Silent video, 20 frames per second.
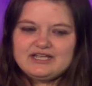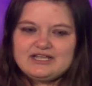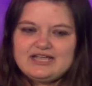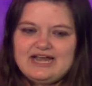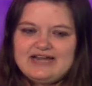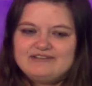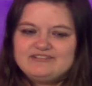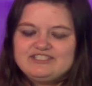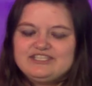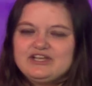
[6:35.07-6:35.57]

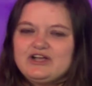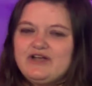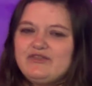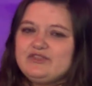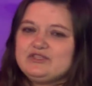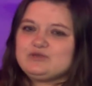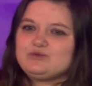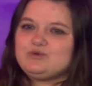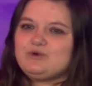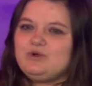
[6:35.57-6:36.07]
kind of took on
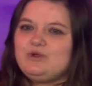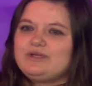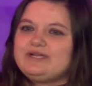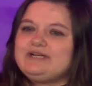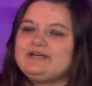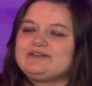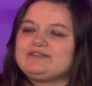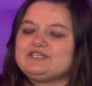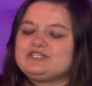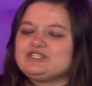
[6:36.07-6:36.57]
this role
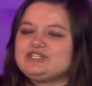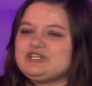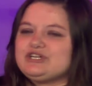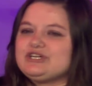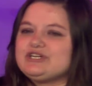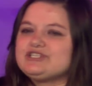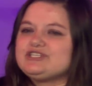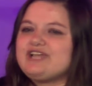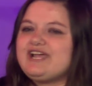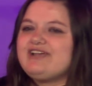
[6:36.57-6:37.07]
here at the
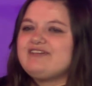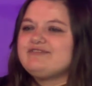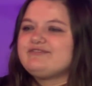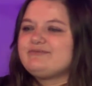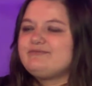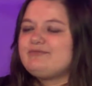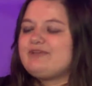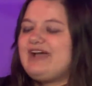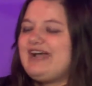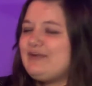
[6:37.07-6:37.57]
church, I've
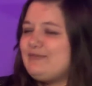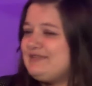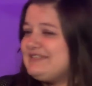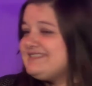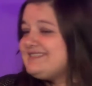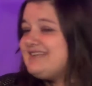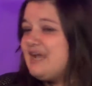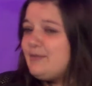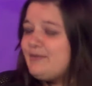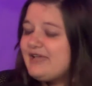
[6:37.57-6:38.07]
kind of been
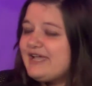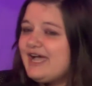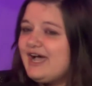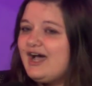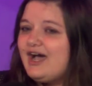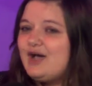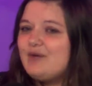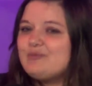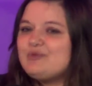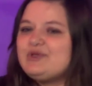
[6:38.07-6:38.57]
stepping
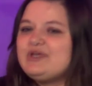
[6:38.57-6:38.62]
up,